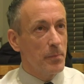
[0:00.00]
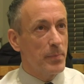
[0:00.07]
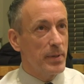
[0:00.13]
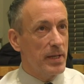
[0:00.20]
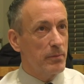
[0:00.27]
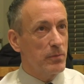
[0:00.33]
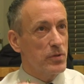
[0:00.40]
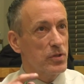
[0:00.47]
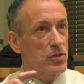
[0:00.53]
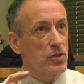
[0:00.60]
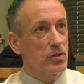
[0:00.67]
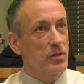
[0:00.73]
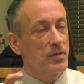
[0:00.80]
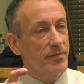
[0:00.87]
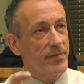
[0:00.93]
But it was
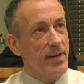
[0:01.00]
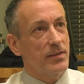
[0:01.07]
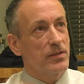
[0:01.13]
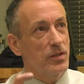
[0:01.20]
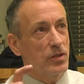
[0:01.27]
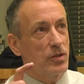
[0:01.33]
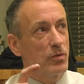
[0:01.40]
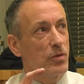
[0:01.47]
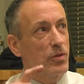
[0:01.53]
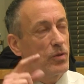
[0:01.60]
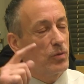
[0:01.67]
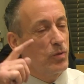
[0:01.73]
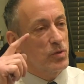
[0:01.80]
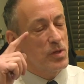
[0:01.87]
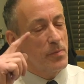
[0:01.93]
good the fact that you
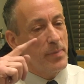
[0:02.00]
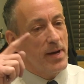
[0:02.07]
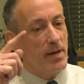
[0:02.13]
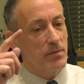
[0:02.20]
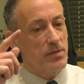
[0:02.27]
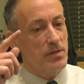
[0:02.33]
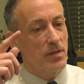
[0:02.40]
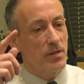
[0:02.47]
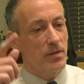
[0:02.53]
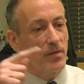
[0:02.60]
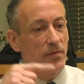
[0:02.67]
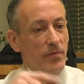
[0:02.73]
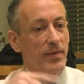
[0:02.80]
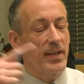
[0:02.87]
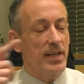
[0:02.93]
thought about the
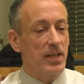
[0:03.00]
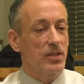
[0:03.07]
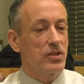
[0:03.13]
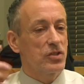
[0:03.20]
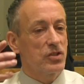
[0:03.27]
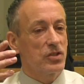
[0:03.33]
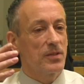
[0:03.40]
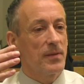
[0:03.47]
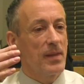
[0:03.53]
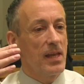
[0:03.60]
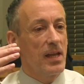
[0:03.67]
finish